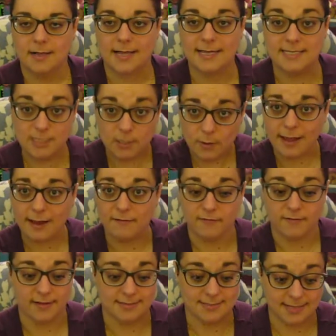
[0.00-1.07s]
I do have
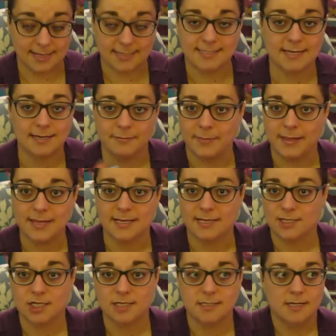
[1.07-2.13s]
friends. Like I said,
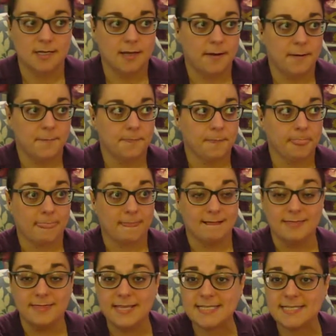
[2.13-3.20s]
Megan, she's
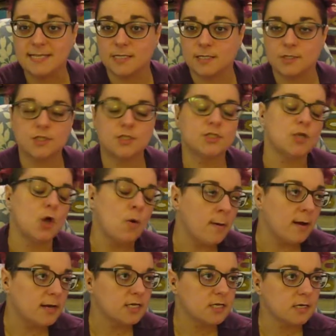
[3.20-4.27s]
listened to so
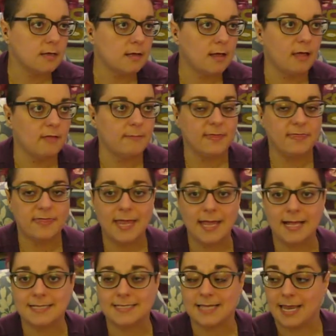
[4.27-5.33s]
much of my
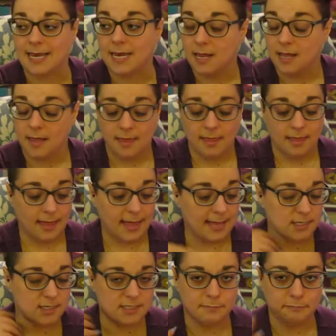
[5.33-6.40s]
things and
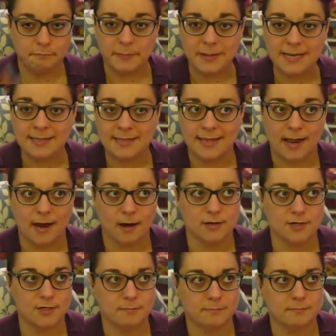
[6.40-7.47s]
just been
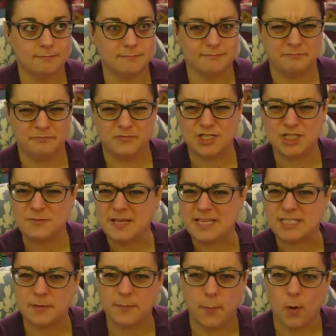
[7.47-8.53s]
there just by
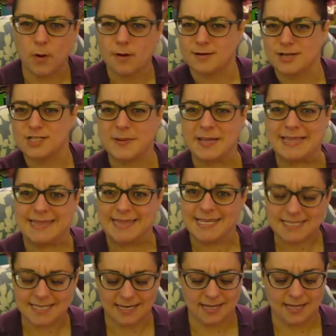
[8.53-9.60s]
support or just by
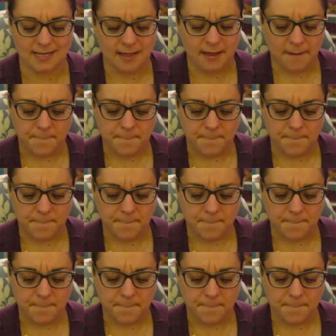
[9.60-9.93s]
listening.